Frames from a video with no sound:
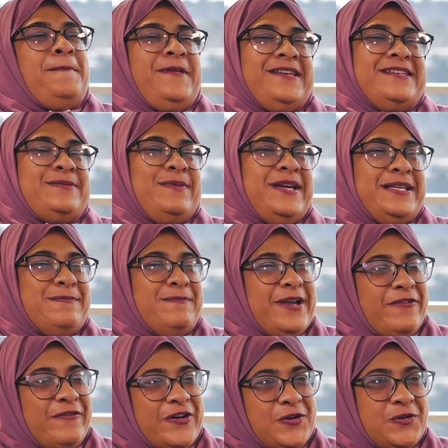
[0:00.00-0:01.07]
Yes, but
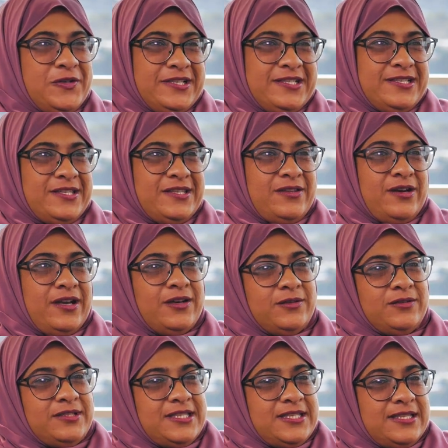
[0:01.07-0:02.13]
my focus
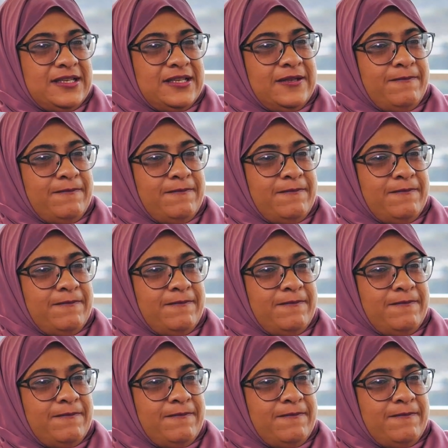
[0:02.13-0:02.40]
throughout